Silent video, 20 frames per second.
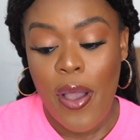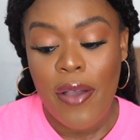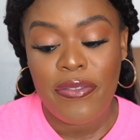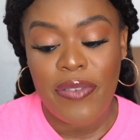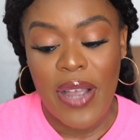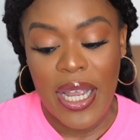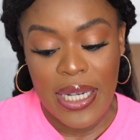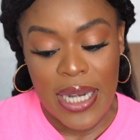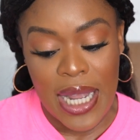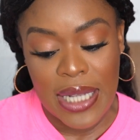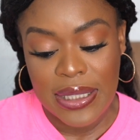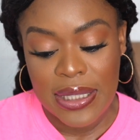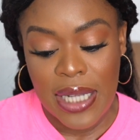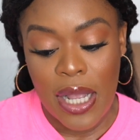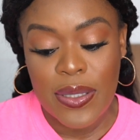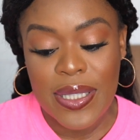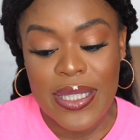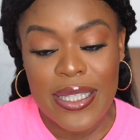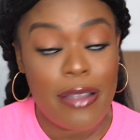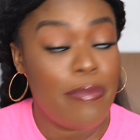
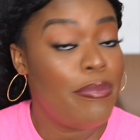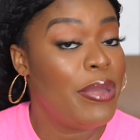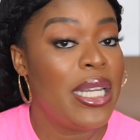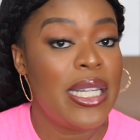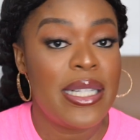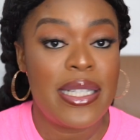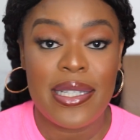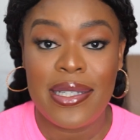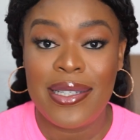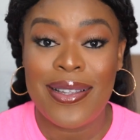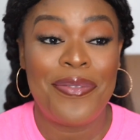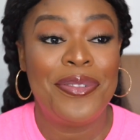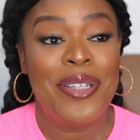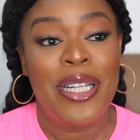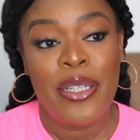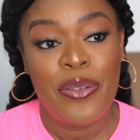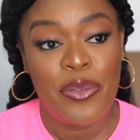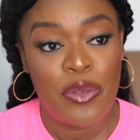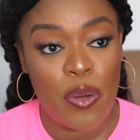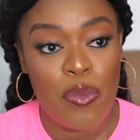financial stability
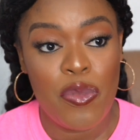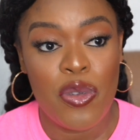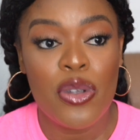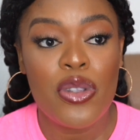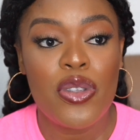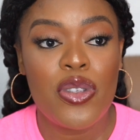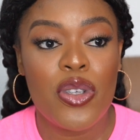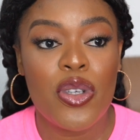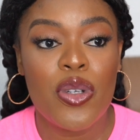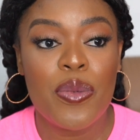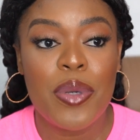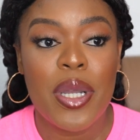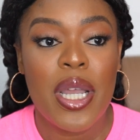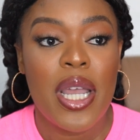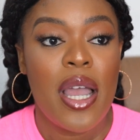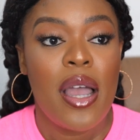definitely from YouTube.